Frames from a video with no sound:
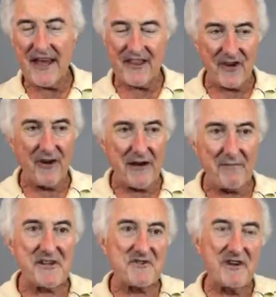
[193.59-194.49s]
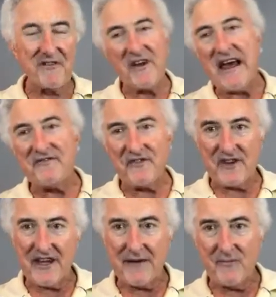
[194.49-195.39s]
And the great mystery of life
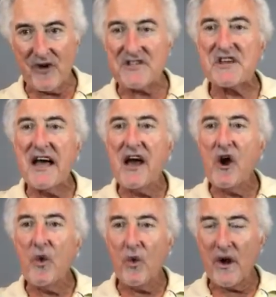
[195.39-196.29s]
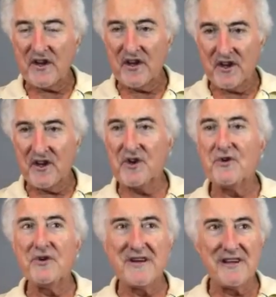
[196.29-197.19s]
for them was what to
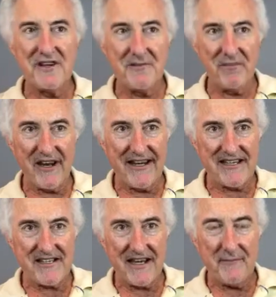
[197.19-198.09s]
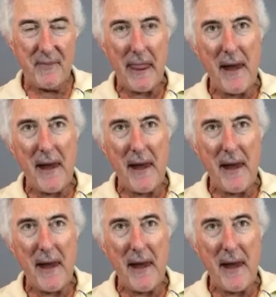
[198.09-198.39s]
do to please them.